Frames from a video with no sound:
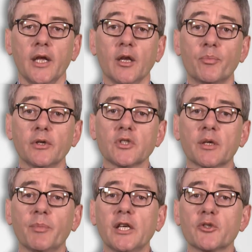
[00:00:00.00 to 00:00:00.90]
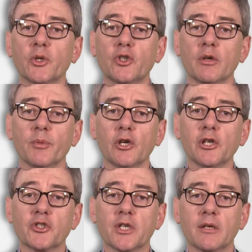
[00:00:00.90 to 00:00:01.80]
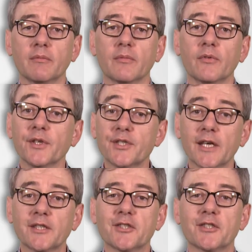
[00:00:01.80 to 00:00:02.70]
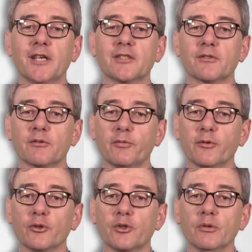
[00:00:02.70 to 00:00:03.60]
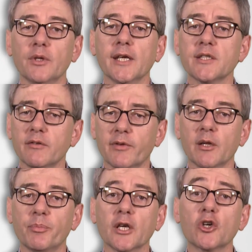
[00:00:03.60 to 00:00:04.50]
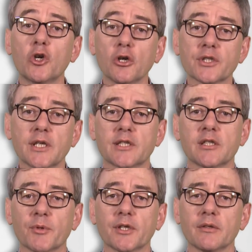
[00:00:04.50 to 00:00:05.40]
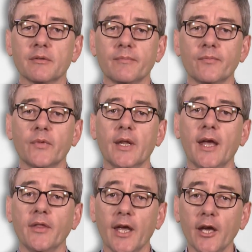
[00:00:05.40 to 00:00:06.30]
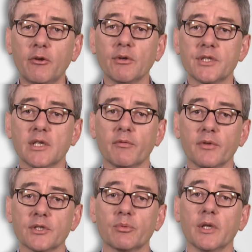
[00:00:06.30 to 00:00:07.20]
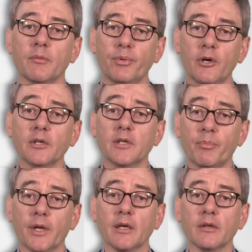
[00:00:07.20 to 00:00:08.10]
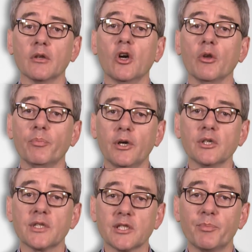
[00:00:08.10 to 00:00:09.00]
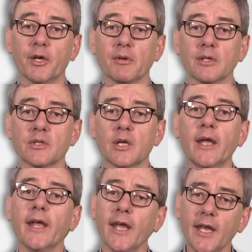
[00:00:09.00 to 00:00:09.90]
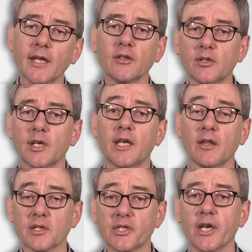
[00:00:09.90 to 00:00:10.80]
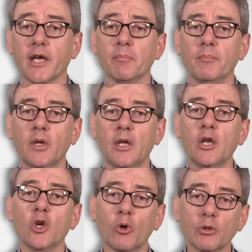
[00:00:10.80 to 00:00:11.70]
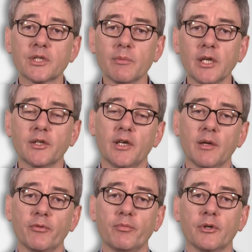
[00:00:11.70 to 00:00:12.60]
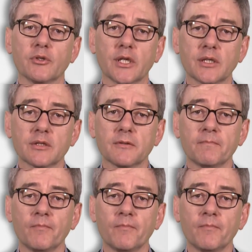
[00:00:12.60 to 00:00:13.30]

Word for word: In project management terminology, this exercise is referred to as developing a cost estimate, and the accuracy of this will in part depend on past experience in undertaking the same or similar type of projects.